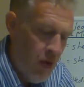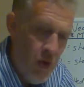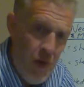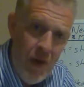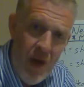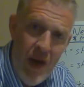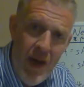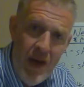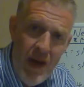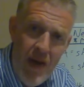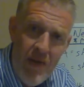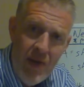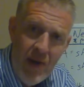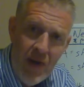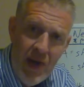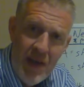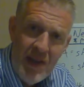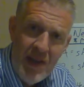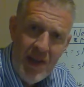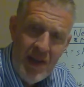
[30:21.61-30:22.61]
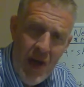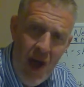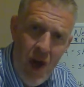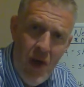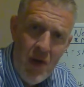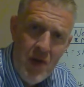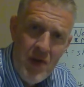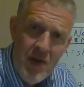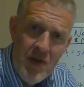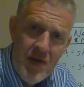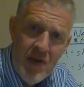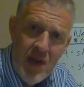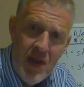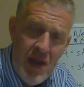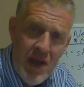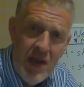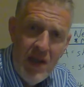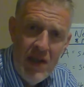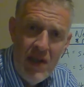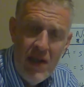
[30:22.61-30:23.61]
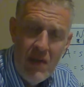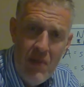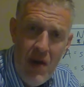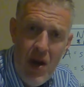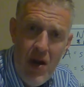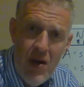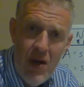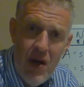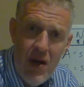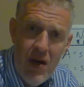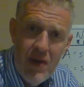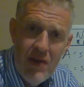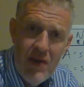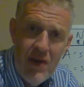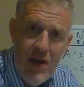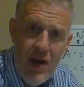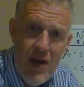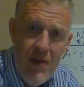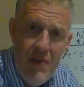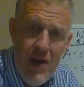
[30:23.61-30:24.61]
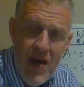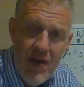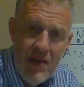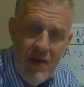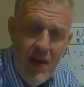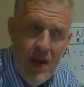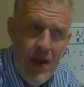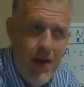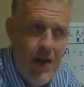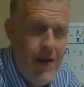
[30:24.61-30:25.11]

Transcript: who then nevertheless acknowledges the hedonistic paradox and that our best